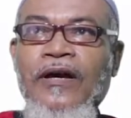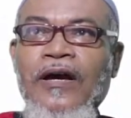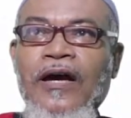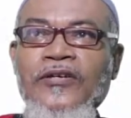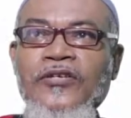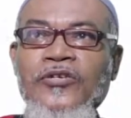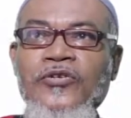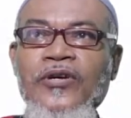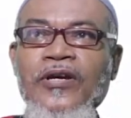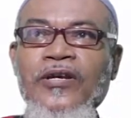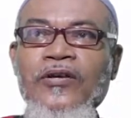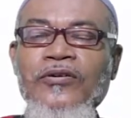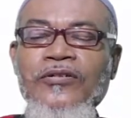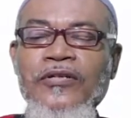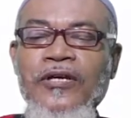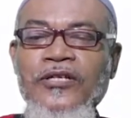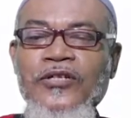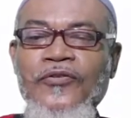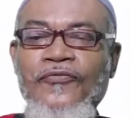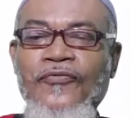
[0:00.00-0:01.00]
A
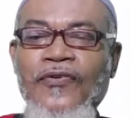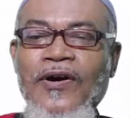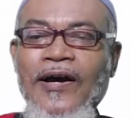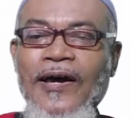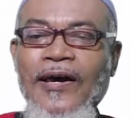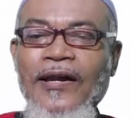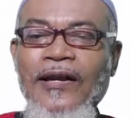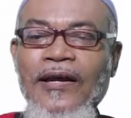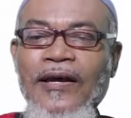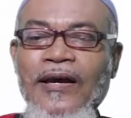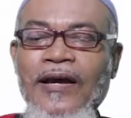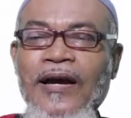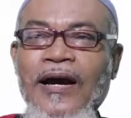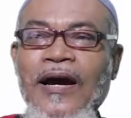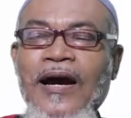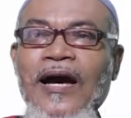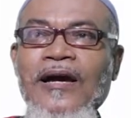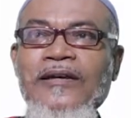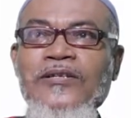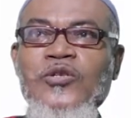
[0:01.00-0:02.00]
string.h file
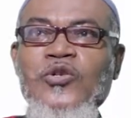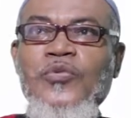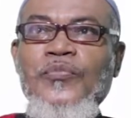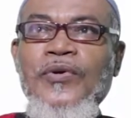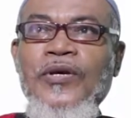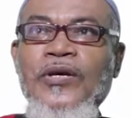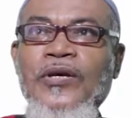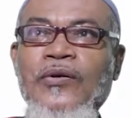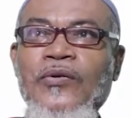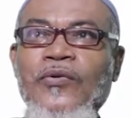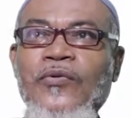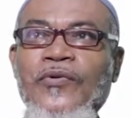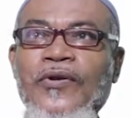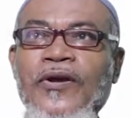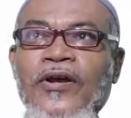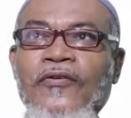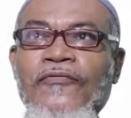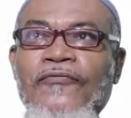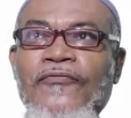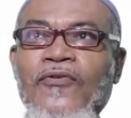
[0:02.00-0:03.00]
has to be
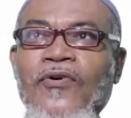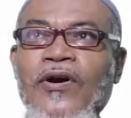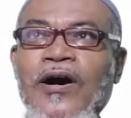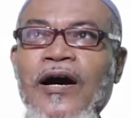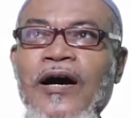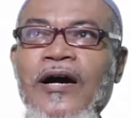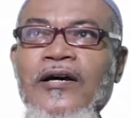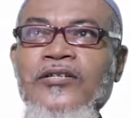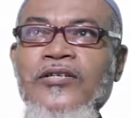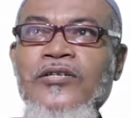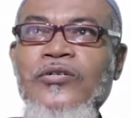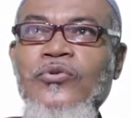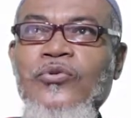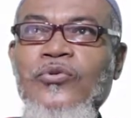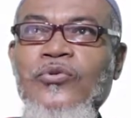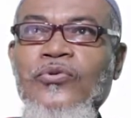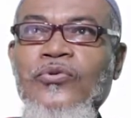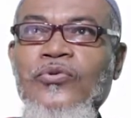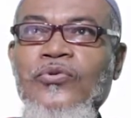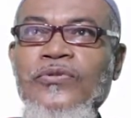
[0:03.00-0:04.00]
included for us to
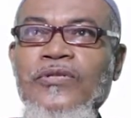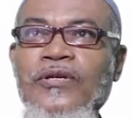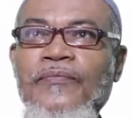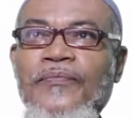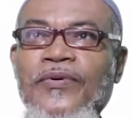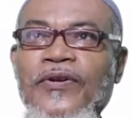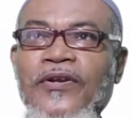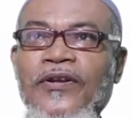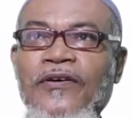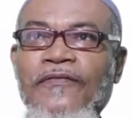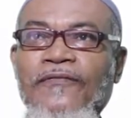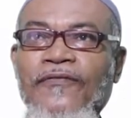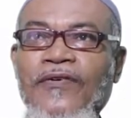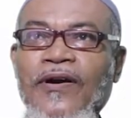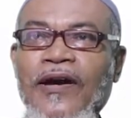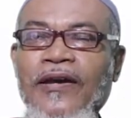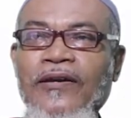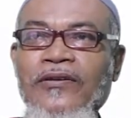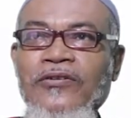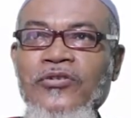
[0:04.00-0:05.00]
use the
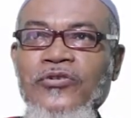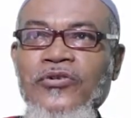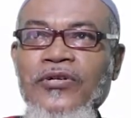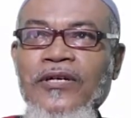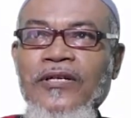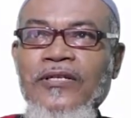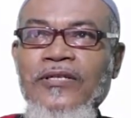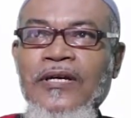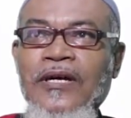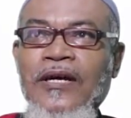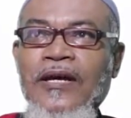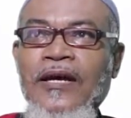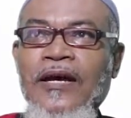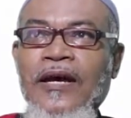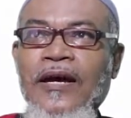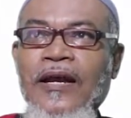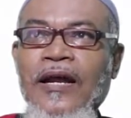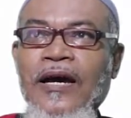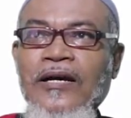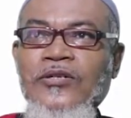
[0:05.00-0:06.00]
predefined strings,
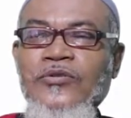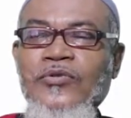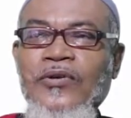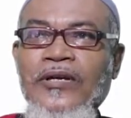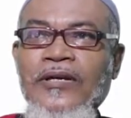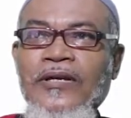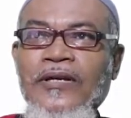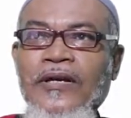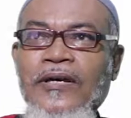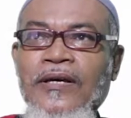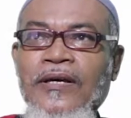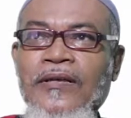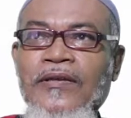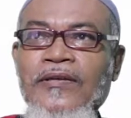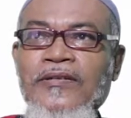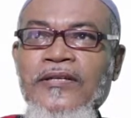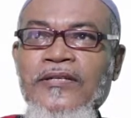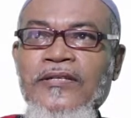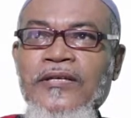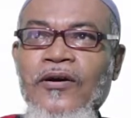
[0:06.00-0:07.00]
and actually
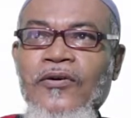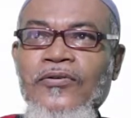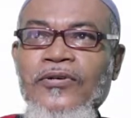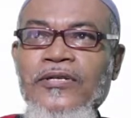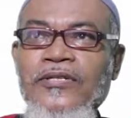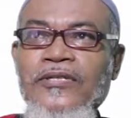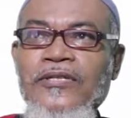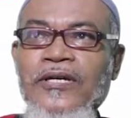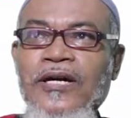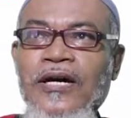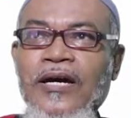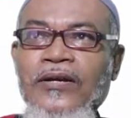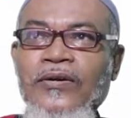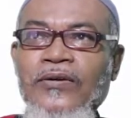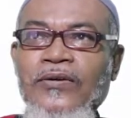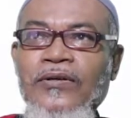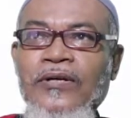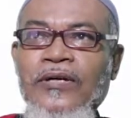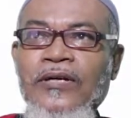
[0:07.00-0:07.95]
this is how it is done.